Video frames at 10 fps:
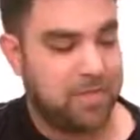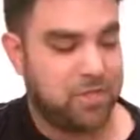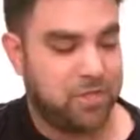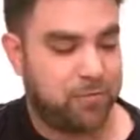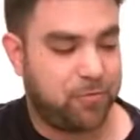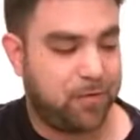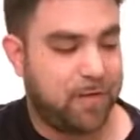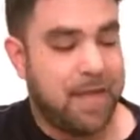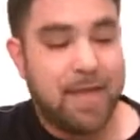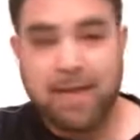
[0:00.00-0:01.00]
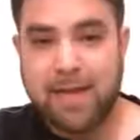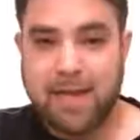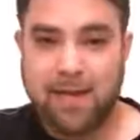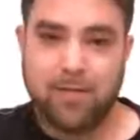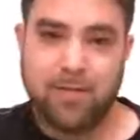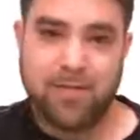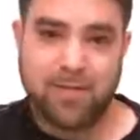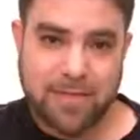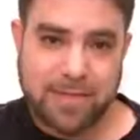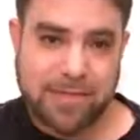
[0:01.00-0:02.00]
a G chord. Now,
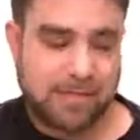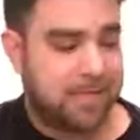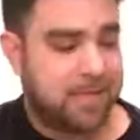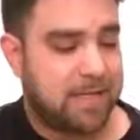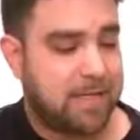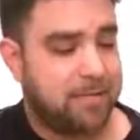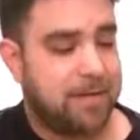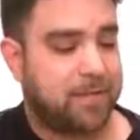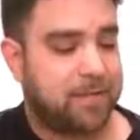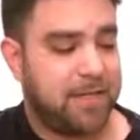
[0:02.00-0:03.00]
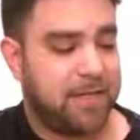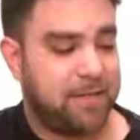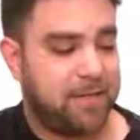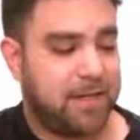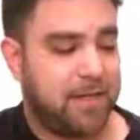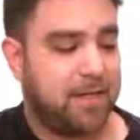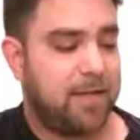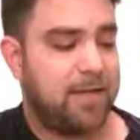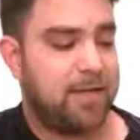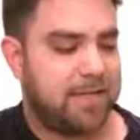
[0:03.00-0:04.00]
this alternate
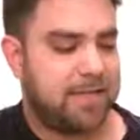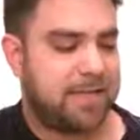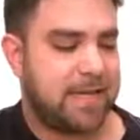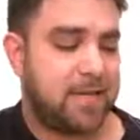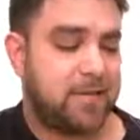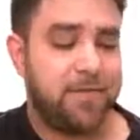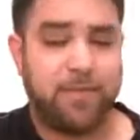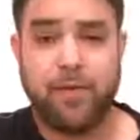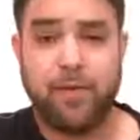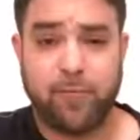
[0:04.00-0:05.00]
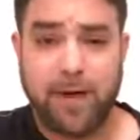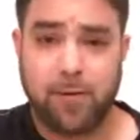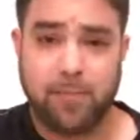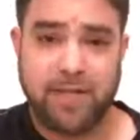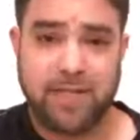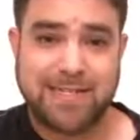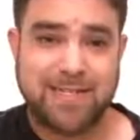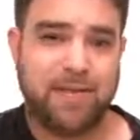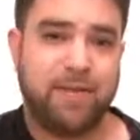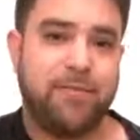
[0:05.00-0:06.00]
tuning is actually very rare because
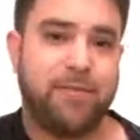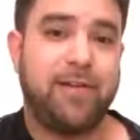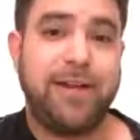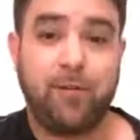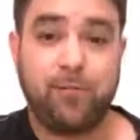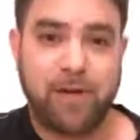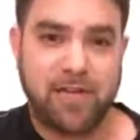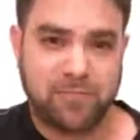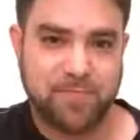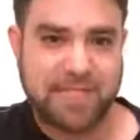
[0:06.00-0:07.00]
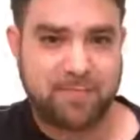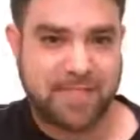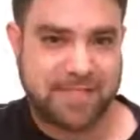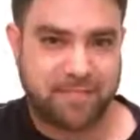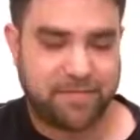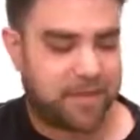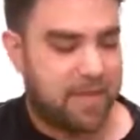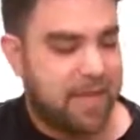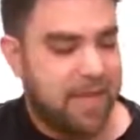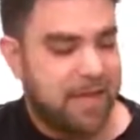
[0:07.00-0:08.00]
it's very arrangement specific.
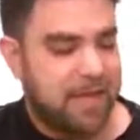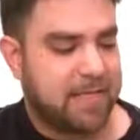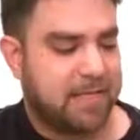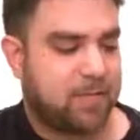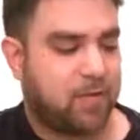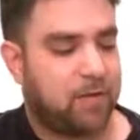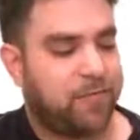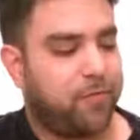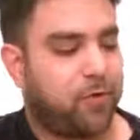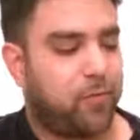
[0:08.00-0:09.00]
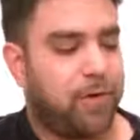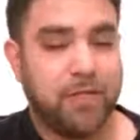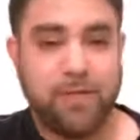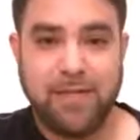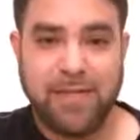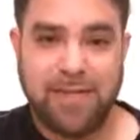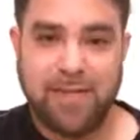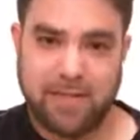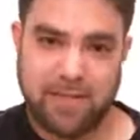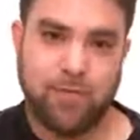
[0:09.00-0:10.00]
It's called for when you
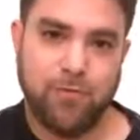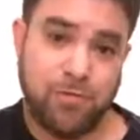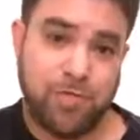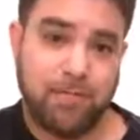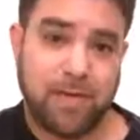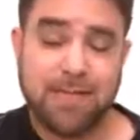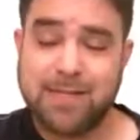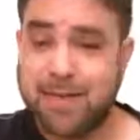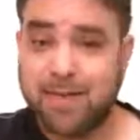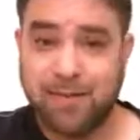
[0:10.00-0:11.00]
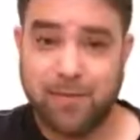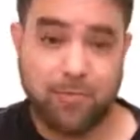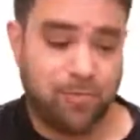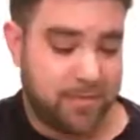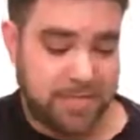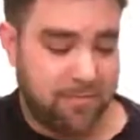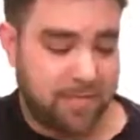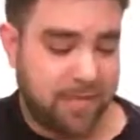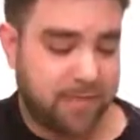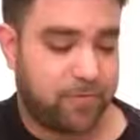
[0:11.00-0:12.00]
need a low G bass and a low D
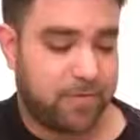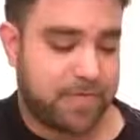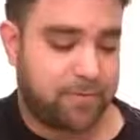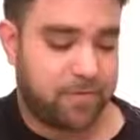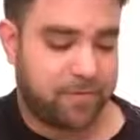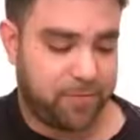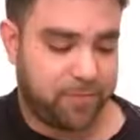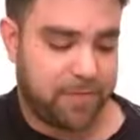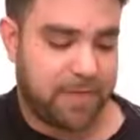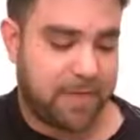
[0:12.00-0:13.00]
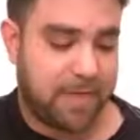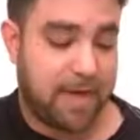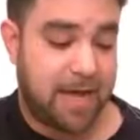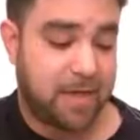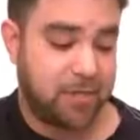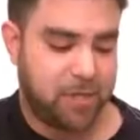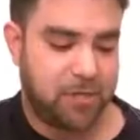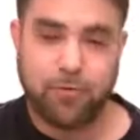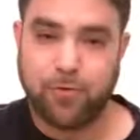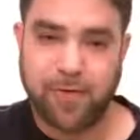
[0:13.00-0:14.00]
bass. For example, if you're playing a high G
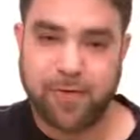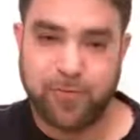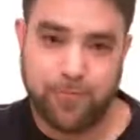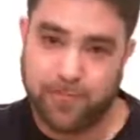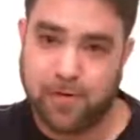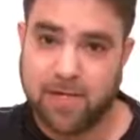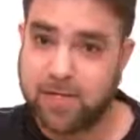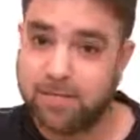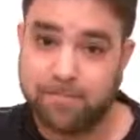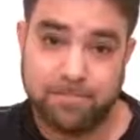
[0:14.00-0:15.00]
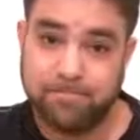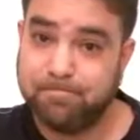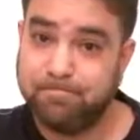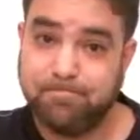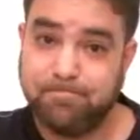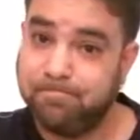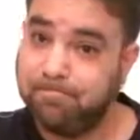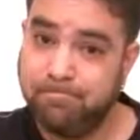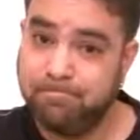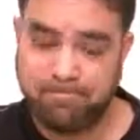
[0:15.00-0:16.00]
chord and you want,
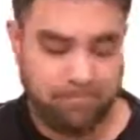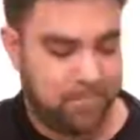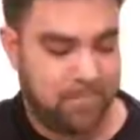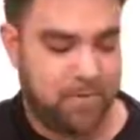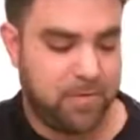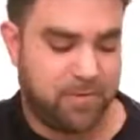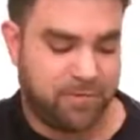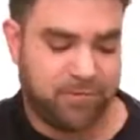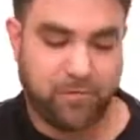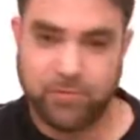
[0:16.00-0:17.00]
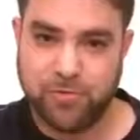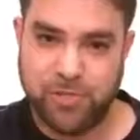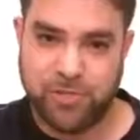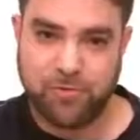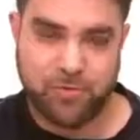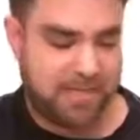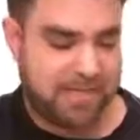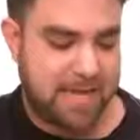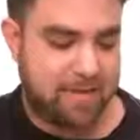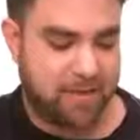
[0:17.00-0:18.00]
a full G chord
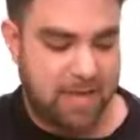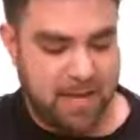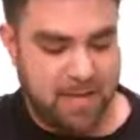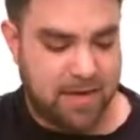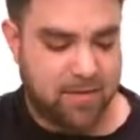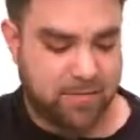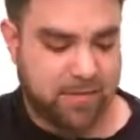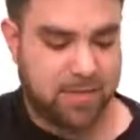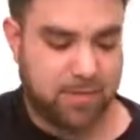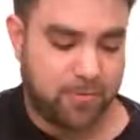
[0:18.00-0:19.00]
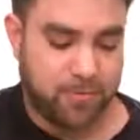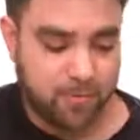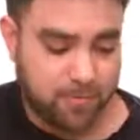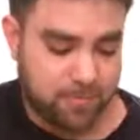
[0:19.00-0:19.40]
sound, and also,